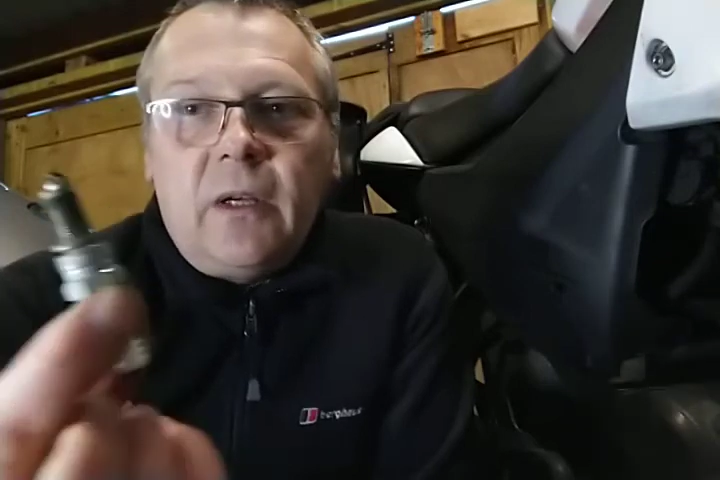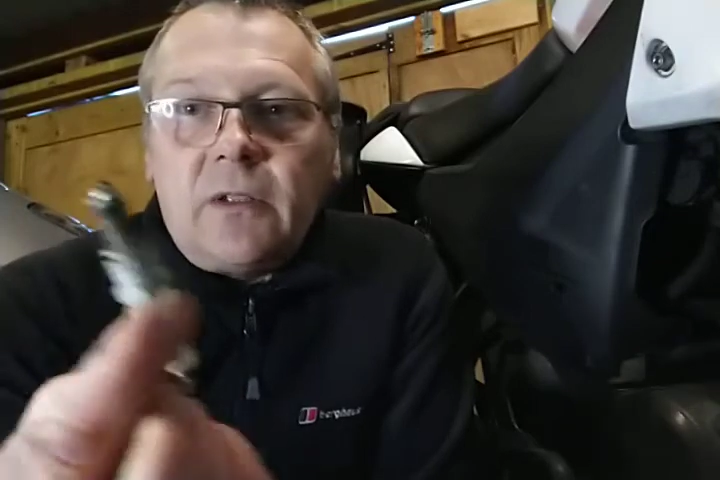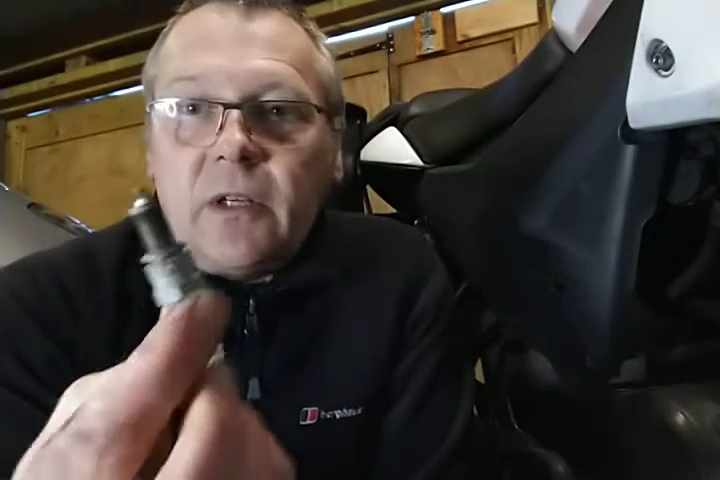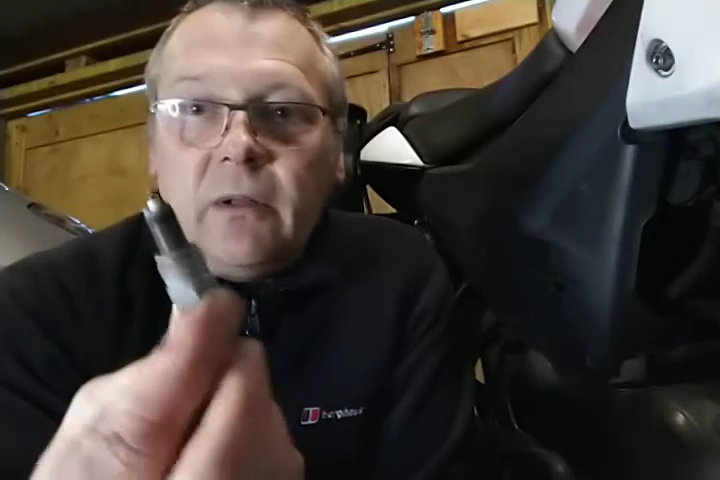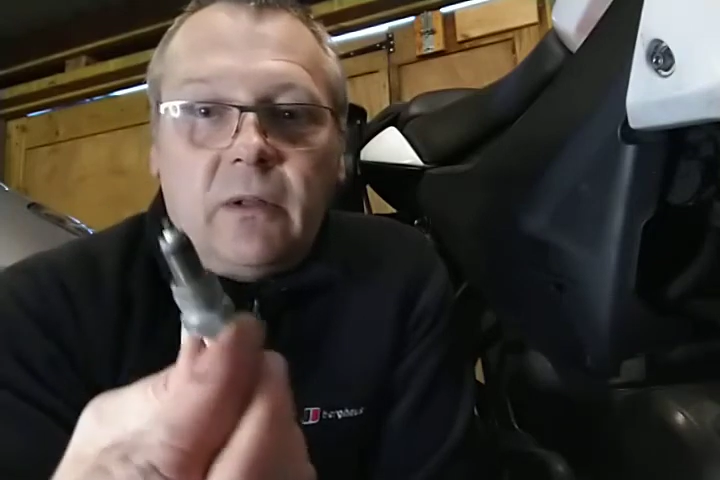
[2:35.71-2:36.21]

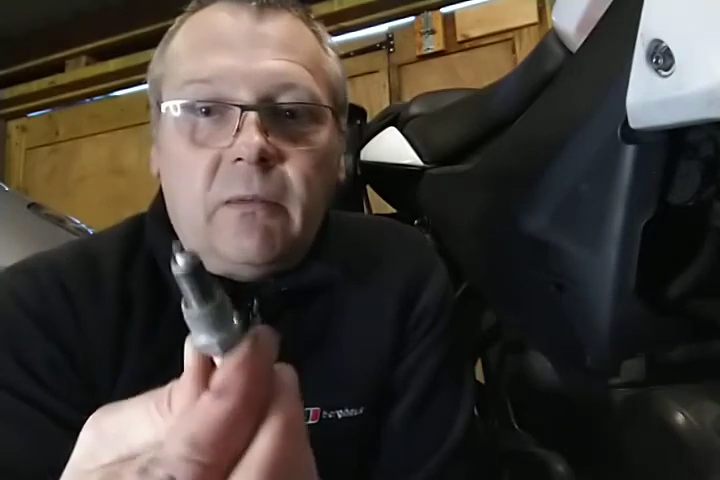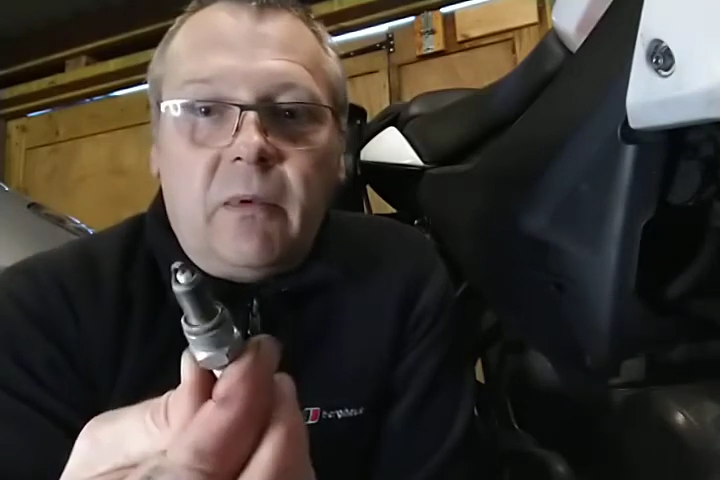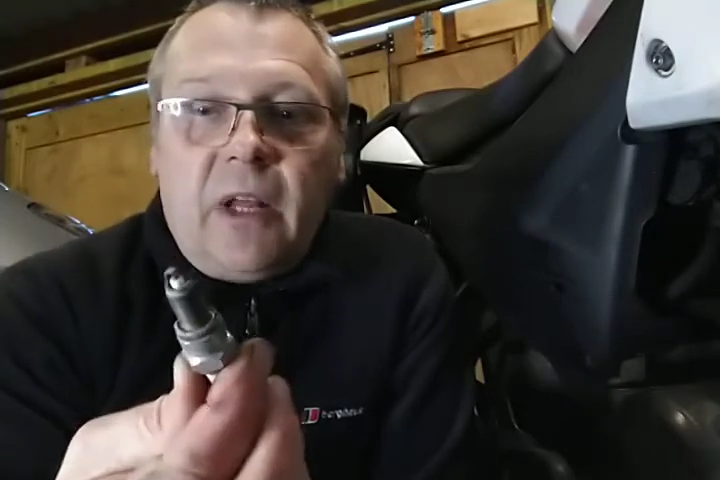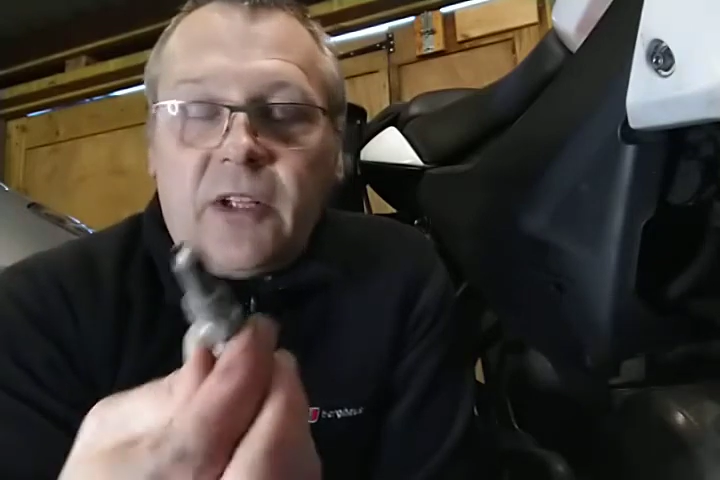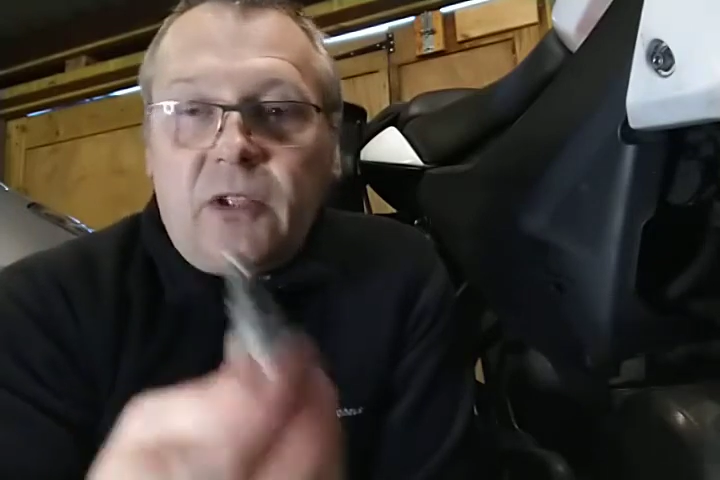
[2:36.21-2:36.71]
so
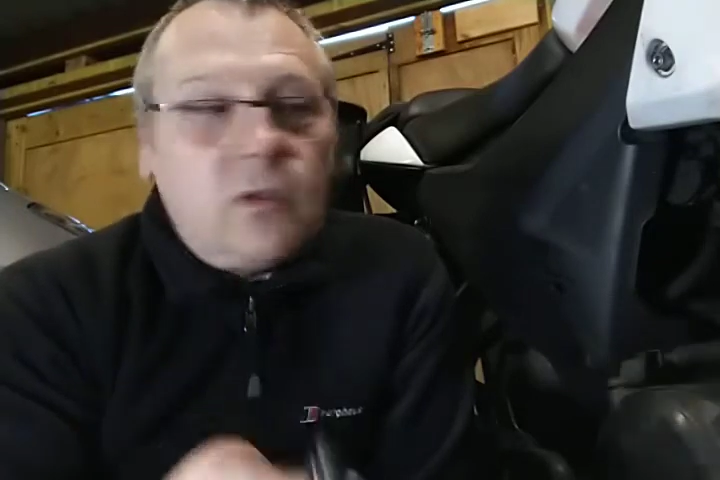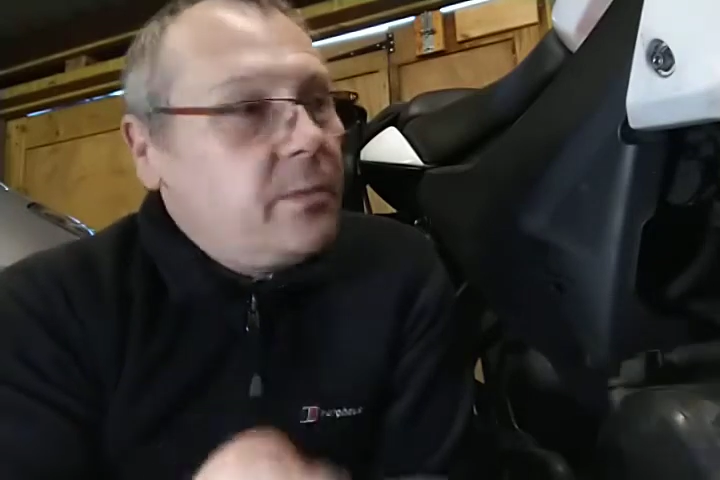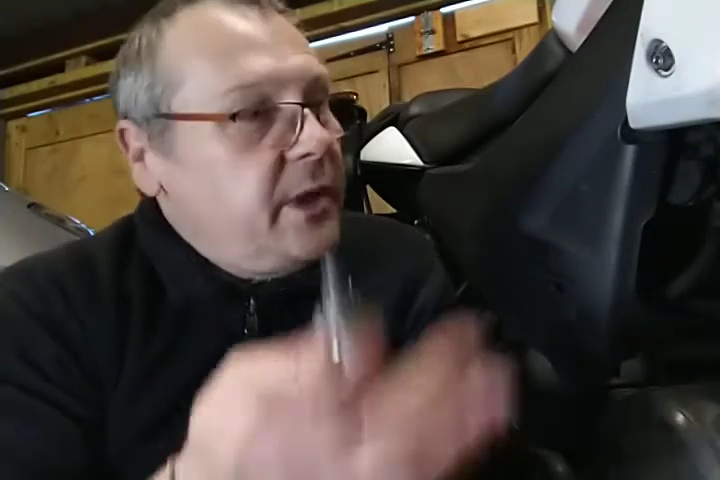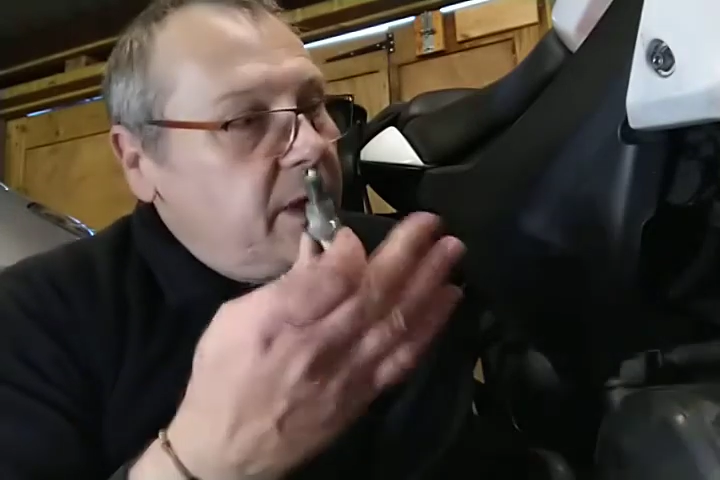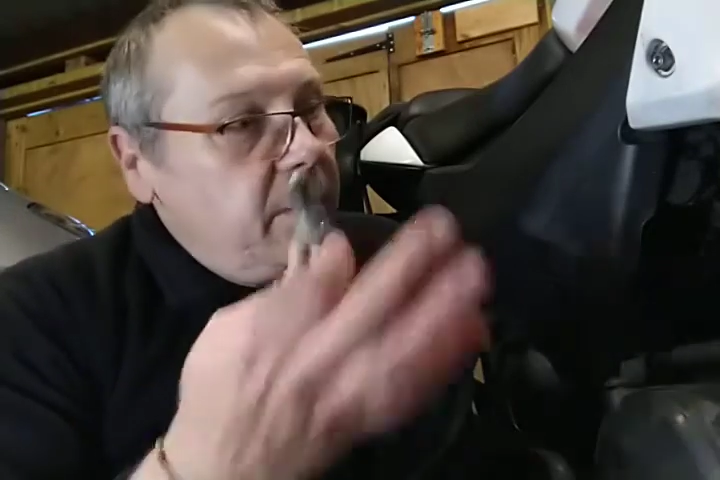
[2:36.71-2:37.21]
that tells
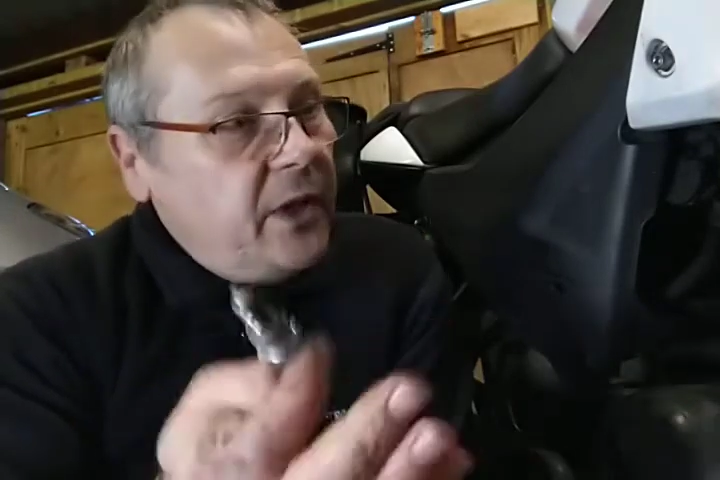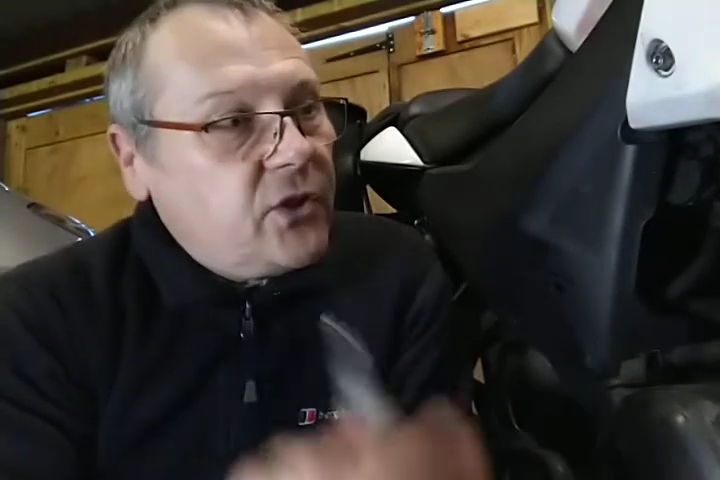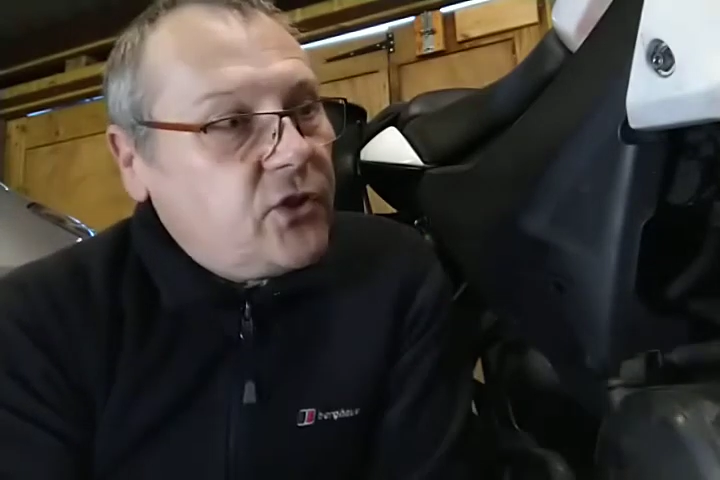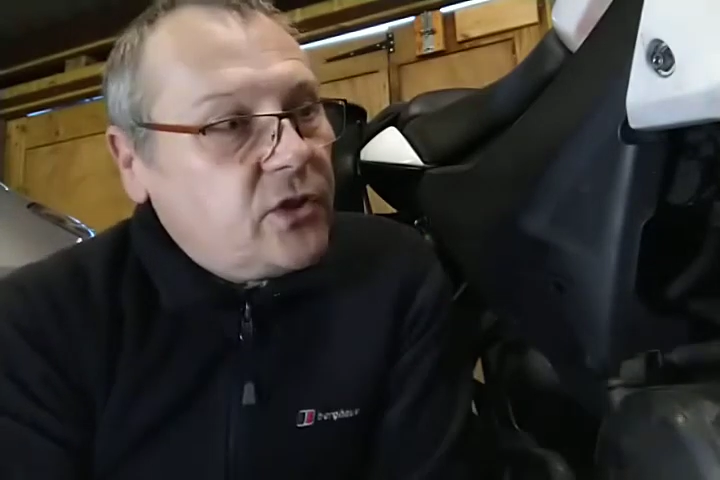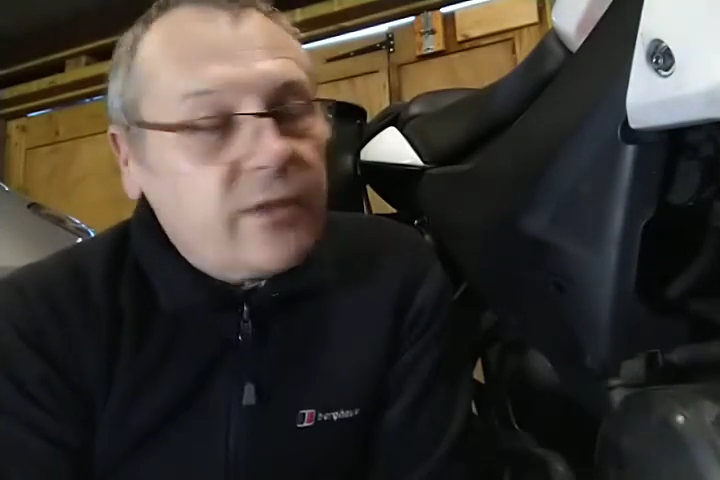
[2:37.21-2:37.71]
me the
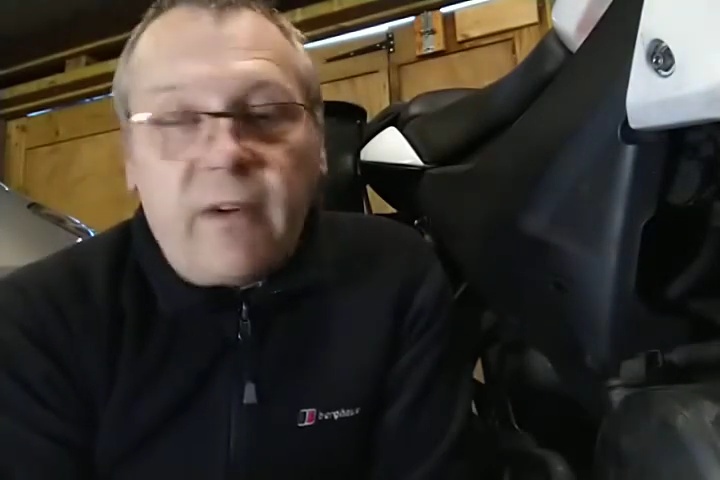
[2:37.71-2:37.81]
mixture's